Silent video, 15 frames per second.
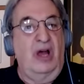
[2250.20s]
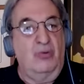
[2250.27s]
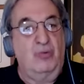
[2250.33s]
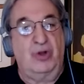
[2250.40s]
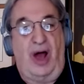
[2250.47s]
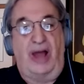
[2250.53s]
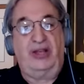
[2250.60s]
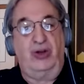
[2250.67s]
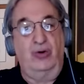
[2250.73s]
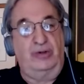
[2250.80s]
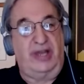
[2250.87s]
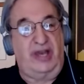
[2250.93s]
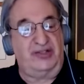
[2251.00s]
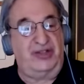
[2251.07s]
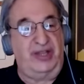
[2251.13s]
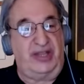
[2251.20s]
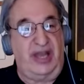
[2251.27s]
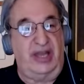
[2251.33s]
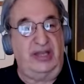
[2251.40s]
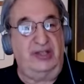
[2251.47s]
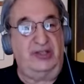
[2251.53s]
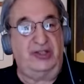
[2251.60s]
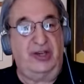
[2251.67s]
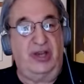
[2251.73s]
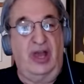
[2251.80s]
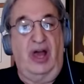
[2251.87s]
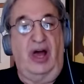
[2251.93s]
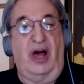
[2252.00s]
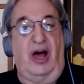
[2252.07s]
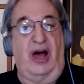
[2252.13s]
Well, IQ test the kids.
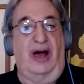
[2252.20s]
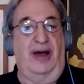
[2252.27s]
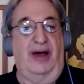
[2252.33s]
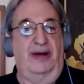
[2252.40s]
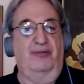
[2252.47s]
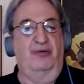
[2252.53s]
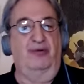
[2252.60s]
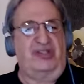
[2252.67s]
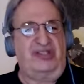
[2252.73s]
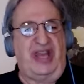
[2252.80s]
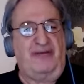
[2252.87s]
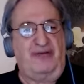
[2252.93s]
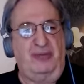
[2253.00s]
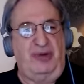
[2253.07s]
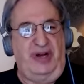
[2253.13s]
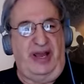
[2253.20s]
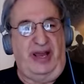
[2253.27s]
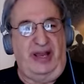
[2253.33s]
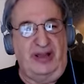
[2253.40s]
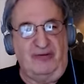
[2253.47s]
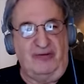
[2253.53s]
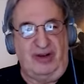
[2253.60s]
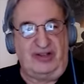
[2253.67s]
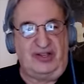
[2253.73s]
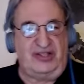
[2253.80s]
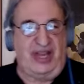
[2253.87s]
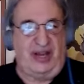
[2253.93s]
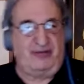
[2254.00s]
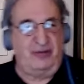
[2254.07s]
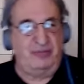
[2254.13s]
What was it? Stanford Binet, right? The
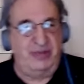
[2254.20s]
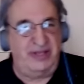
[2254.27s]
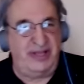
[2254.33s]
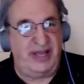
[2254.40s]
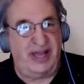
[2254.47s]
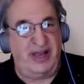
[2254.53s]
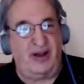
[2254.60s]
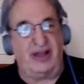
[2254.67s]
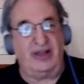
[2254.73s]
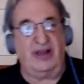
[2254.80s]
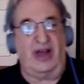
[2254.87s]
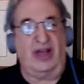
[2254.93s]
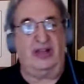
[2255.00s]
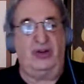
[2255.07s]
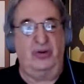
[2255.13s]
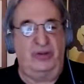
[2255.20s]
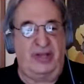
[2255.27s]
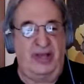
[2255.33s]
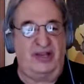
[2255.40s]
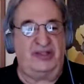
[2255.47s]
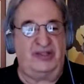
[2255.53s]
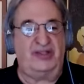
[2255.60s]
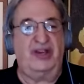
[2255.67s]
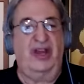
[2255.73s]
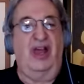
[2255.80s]
Stanford Binet IQ test.